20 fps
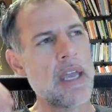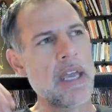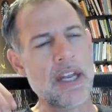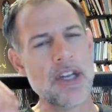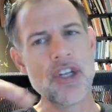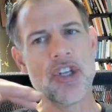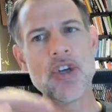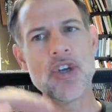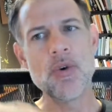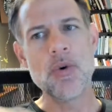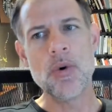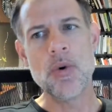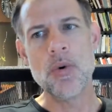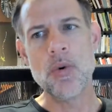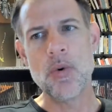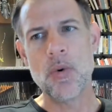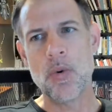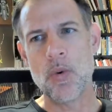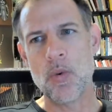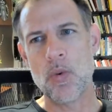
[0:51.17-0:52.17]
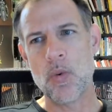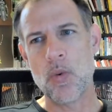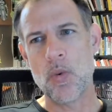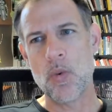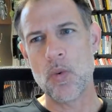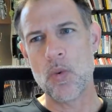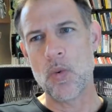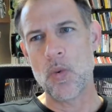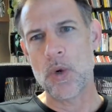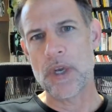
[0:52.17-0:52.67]
and you
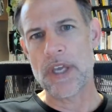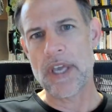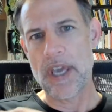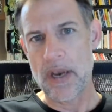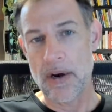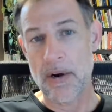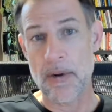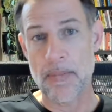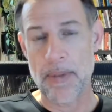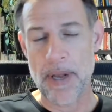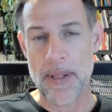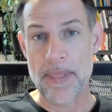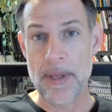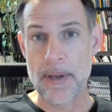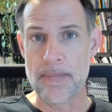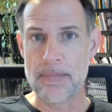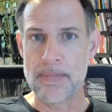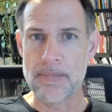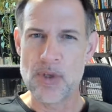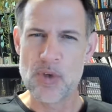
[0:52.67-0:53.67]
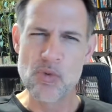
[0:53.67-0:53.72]
cared about them.